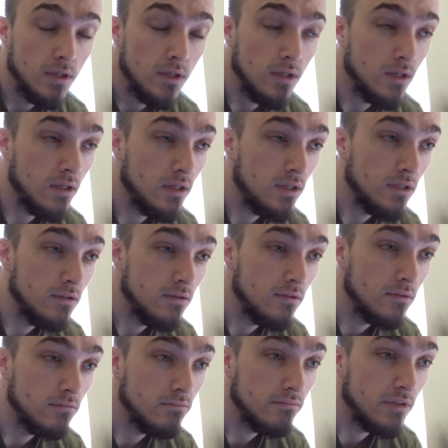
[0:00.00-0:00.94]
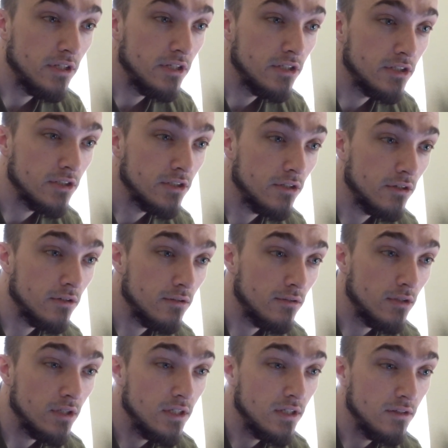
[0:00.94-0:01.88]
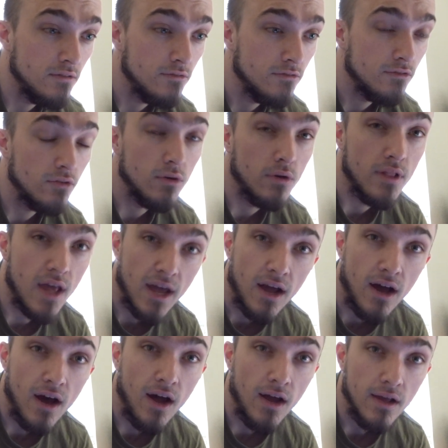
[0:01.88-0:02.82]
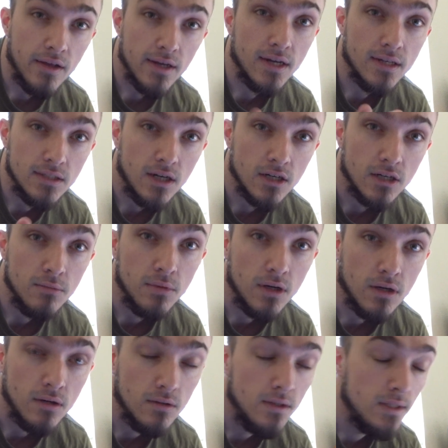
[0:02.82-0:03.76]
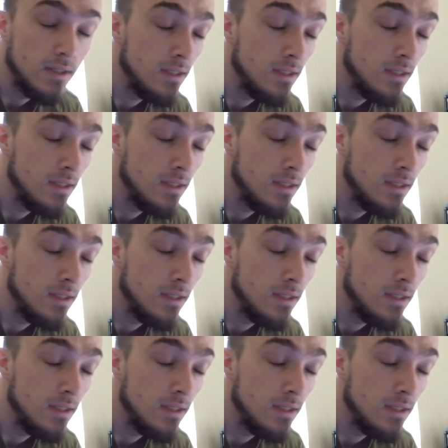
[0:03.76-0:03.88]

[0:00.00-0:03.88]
and they just start looking for that high like I talked about,